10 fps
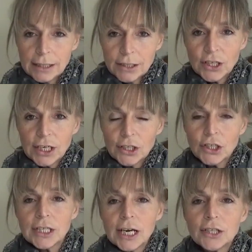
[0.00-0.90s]
exchange
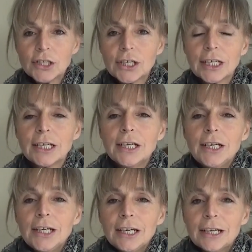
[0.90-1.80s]
has actually
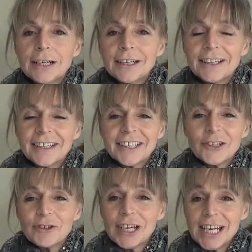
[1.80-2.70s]

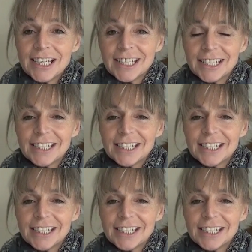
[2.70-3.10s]
created.